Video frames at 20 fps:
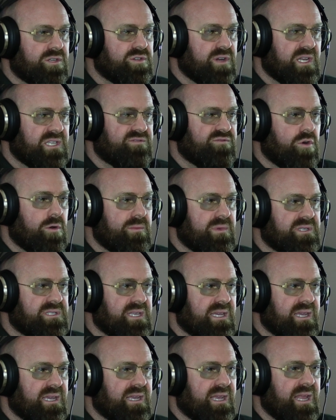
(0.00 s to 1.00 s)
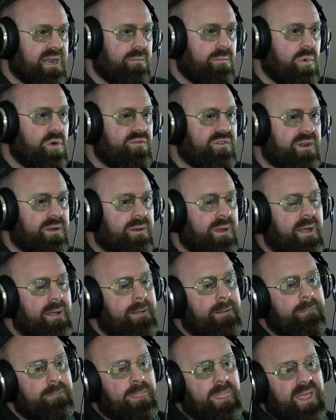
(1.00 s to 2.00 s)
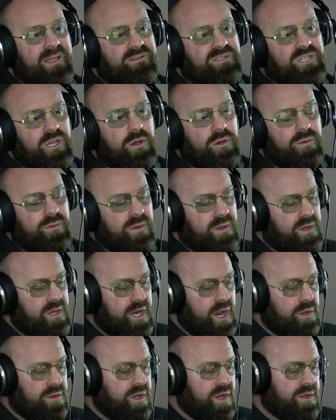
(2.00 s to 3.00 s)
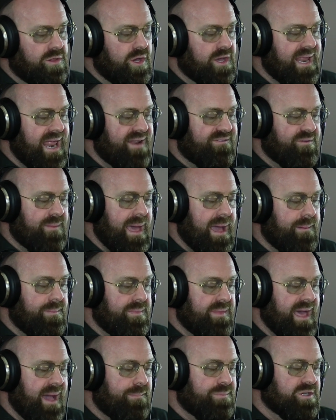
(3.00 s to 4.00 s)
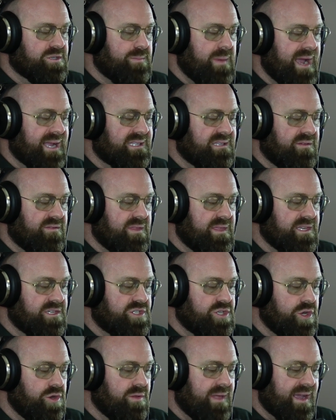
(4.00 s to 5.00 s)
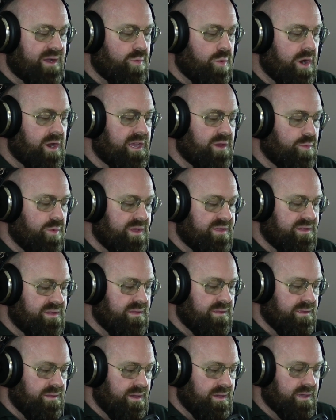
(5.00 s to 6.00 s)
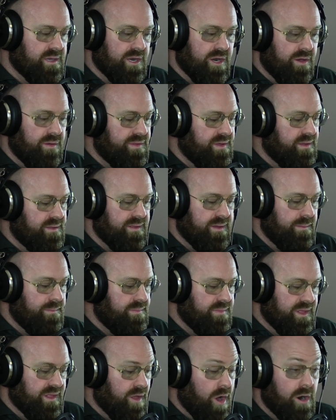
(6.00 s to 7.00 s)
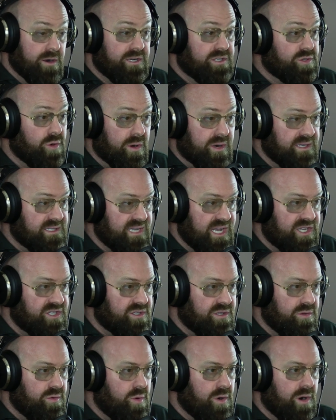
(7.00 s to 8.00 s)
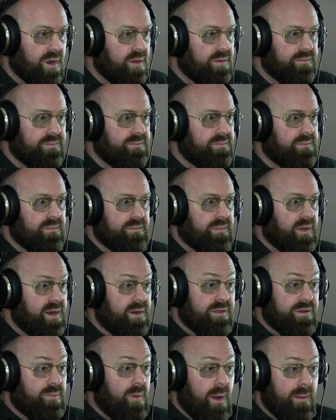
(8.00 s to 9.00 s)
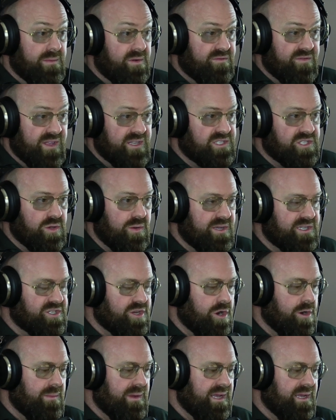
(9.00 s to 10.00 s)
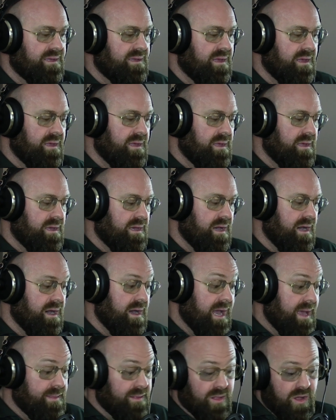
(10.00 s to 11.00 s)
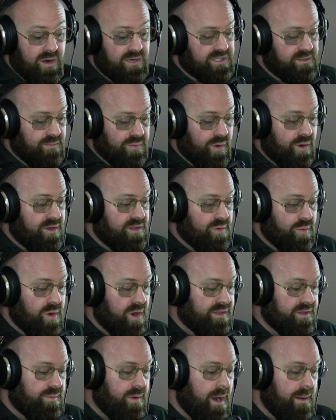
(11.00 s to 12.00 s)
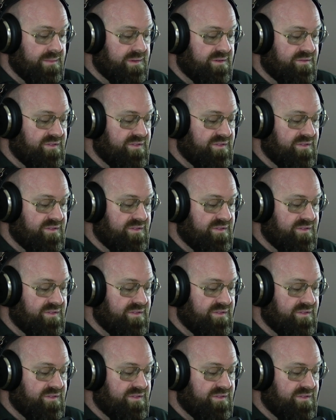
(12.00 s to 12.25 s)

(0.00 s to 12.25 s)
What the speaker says: to transform this thing and get it moving. And so, looking at it from that perspective, and then too, like working with the largest organization in the world, the Department of Defense, U.S. Army, and the largest employer in the world, Department of